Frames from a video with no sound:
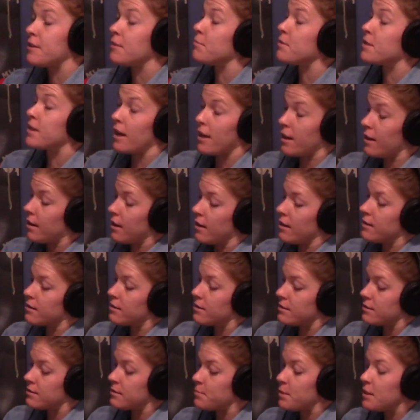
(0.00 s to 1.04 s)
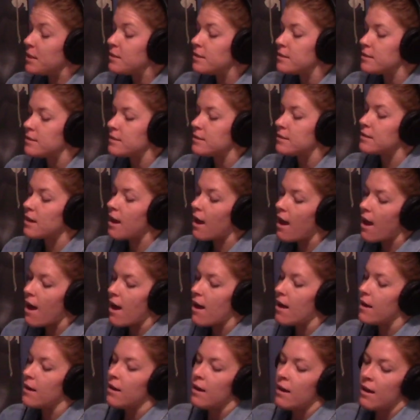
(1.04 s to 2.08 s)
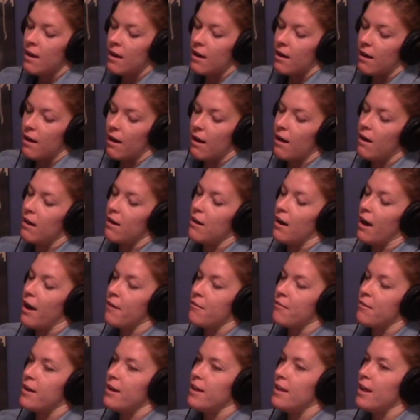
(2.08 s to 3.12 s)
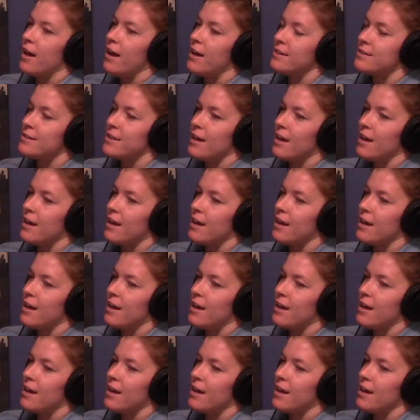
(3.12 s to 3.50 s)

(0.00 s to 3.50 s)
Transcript: some psychedelic experiences I had, I realized,